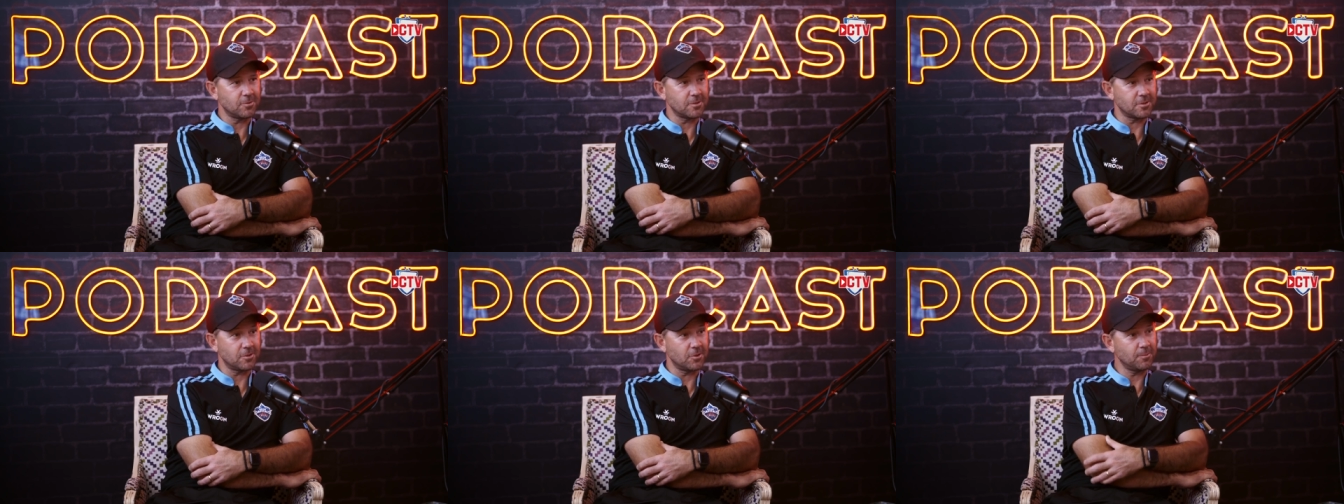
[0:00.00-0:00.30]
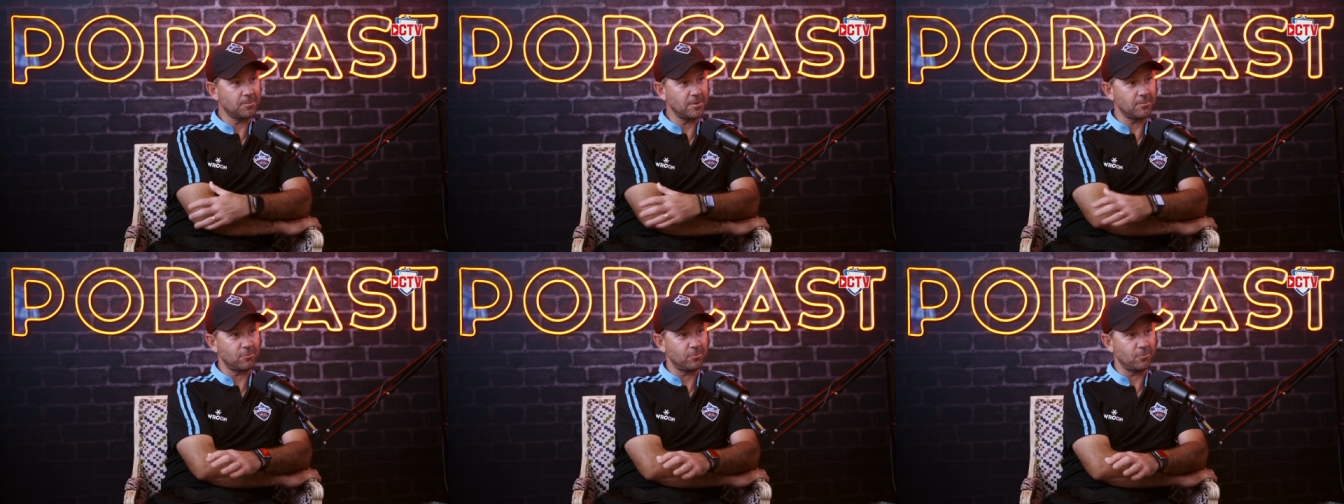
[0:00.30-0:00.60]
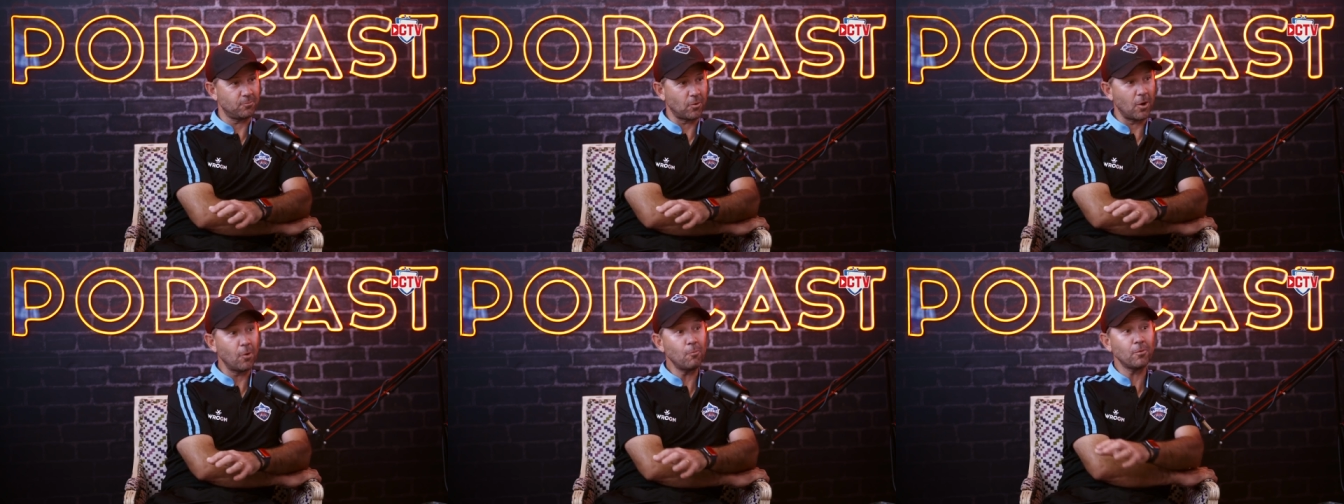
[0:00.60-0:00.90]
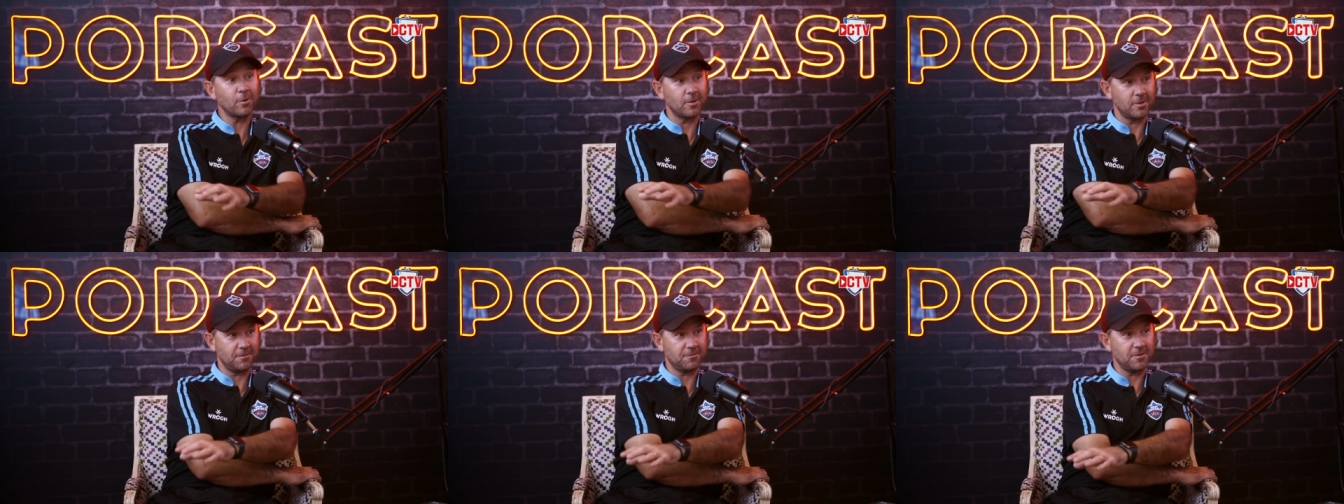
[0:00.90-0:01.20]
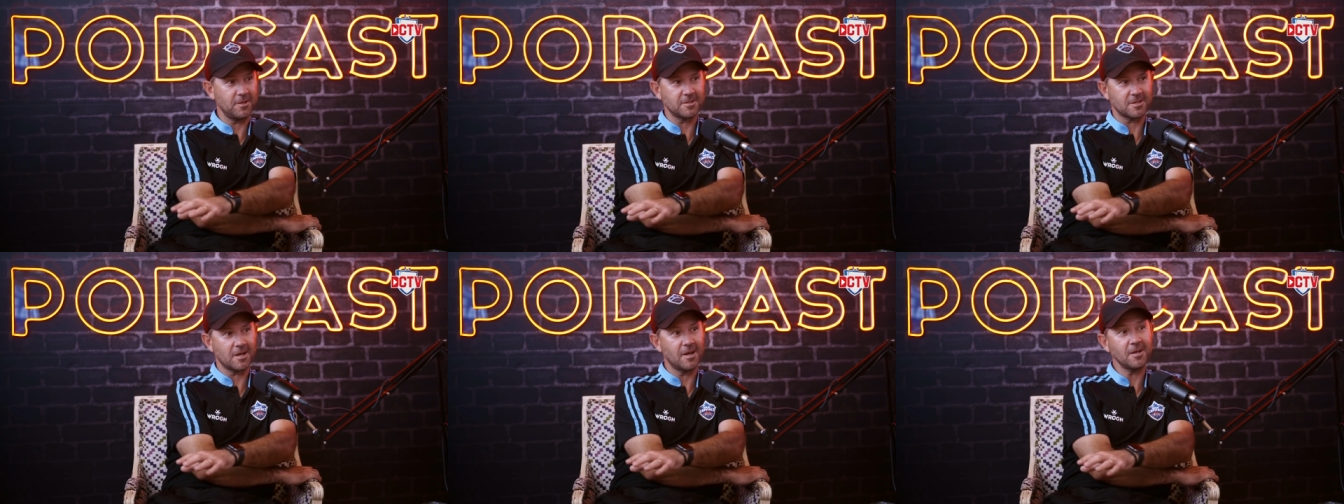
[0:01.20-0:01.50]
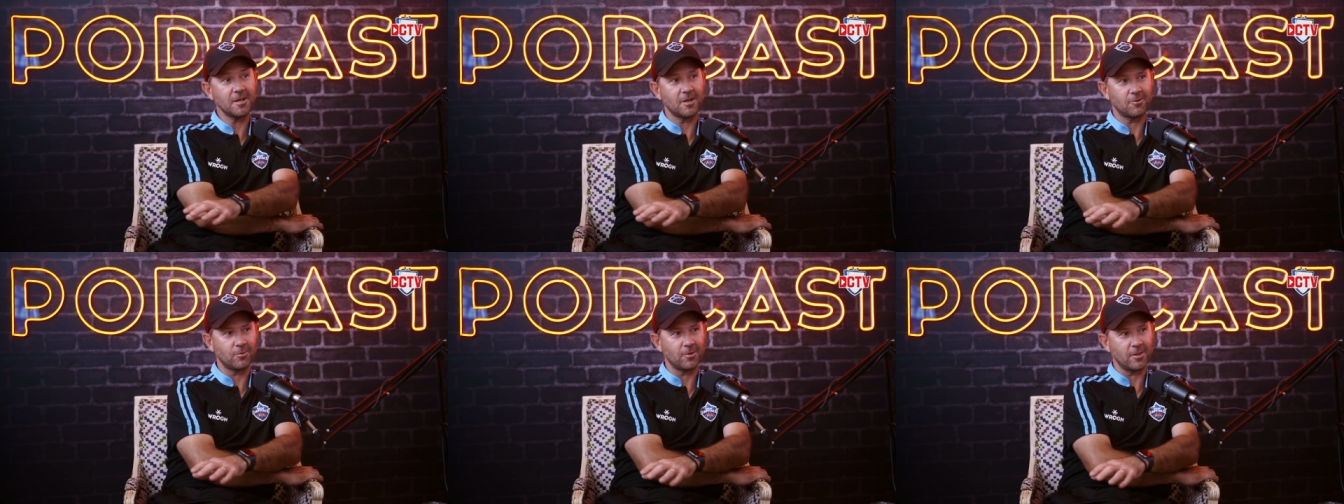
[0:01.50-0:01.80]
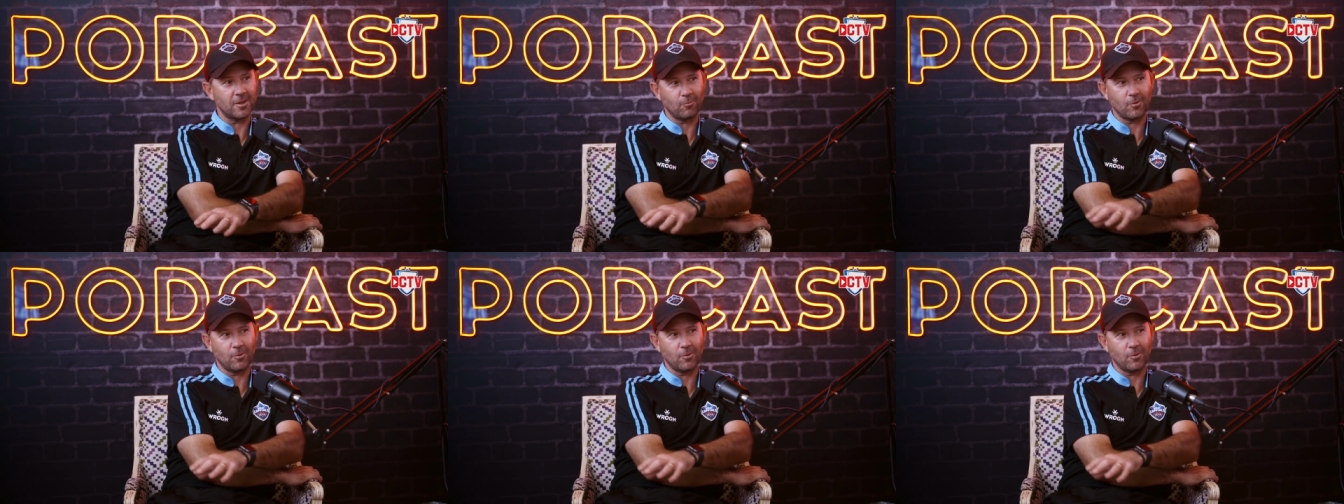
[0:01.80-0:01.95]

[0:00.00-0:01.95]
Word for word: Because a lot of people won't want to, if things aren't going well,